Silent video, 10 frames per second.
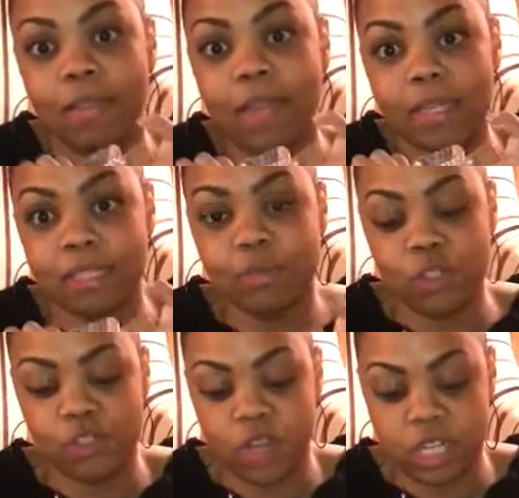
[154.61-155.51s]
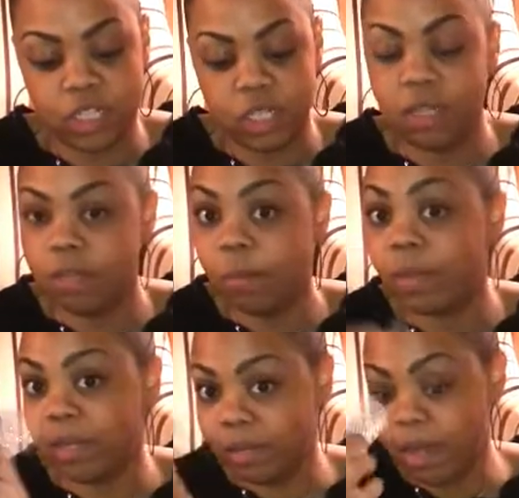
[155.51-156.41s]
like some stretch in them,
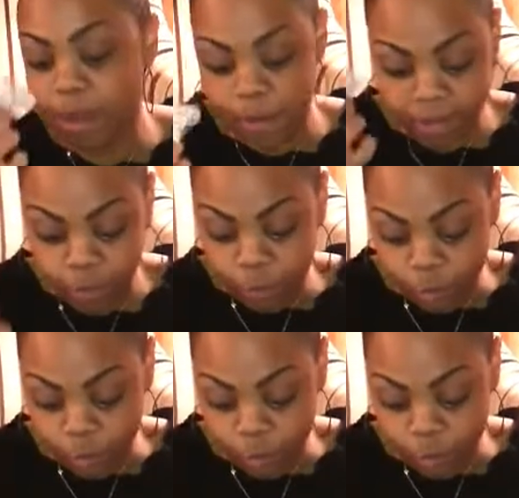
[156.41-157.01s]
but I'll make them